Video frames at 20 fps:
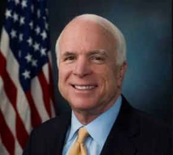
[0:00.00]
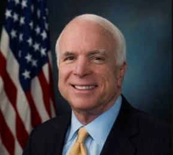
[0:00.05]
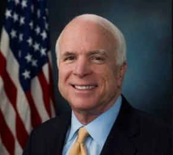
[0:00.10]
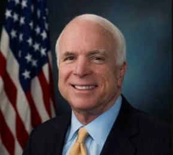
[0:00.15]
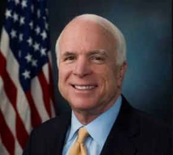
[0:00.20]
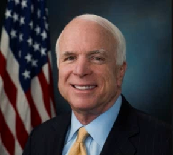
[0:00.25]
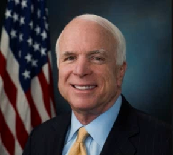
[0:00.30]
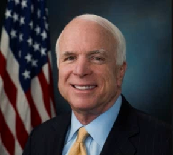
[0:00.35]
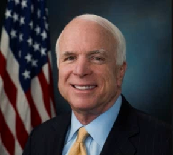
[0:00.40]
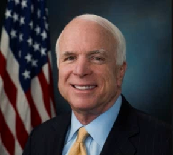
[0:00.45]

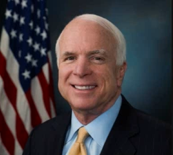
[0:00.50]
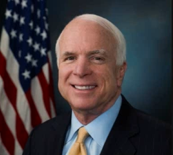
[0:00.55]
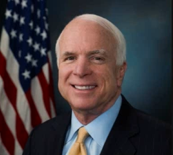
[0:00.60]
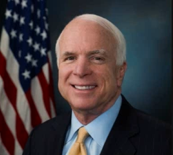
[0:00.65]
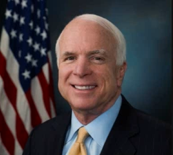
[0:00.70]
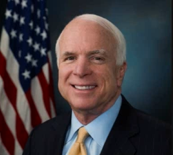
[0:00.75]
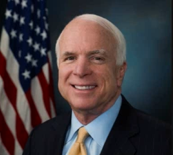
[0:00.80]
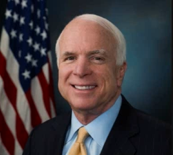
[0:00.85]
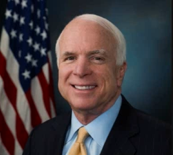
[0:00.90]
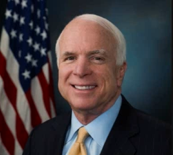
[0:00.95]

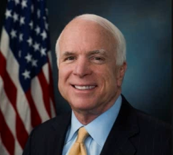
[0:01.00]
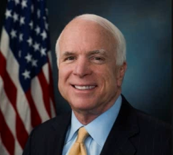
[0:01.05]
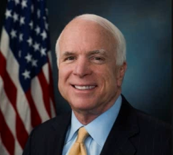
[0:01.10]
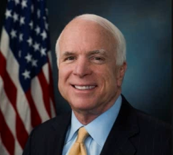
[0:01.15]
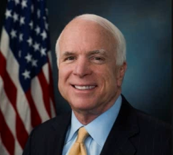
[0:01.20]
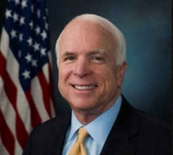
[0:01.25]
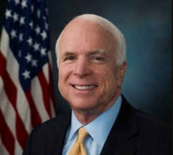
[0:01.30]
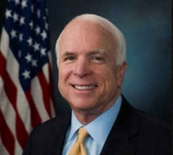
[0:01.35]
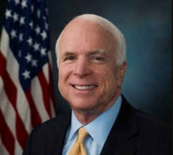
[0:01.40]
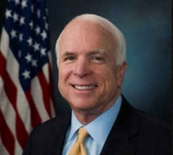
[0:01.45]

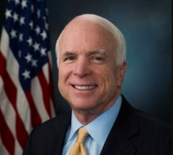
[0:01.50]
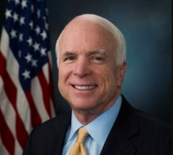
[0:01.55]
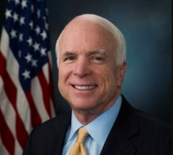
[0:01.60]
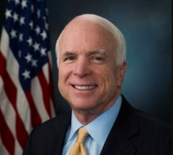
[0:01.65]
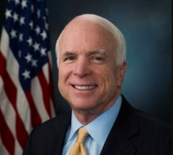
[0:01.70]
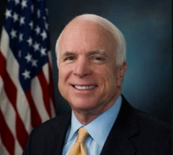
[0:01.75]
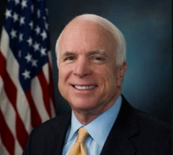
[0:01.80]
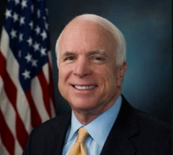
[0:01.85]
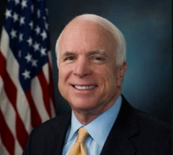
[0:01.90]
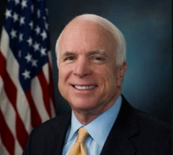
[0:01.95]

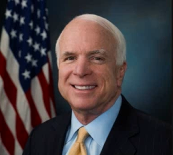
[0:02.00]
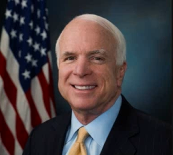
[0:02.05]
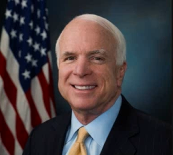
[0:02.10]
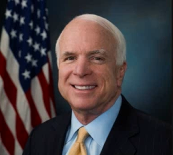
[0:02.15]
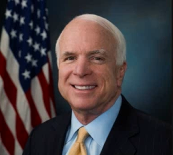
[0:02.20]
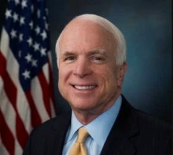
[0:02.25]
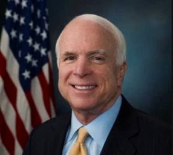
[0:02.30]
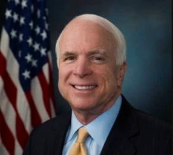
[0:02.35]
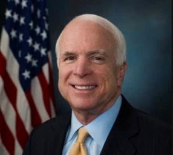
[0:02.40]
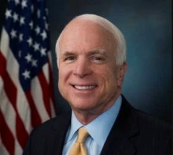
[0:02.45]

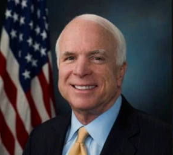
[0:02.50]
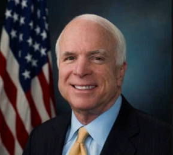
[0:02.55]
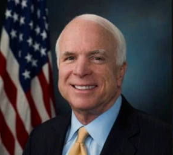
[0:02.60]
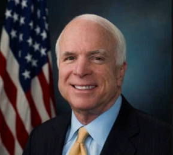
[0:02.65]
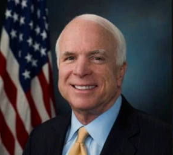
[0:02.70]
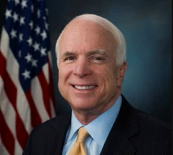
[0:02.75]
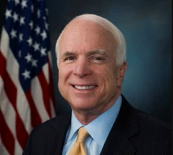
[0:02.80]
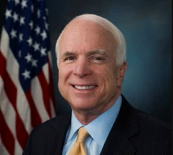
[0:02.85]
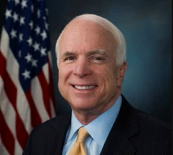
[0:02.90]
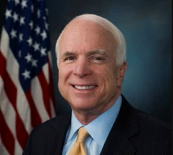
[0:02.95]

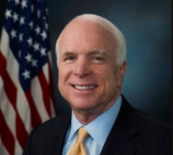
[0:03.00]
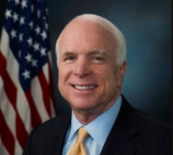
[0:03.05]
The face doesn't move, so there is nothing to read.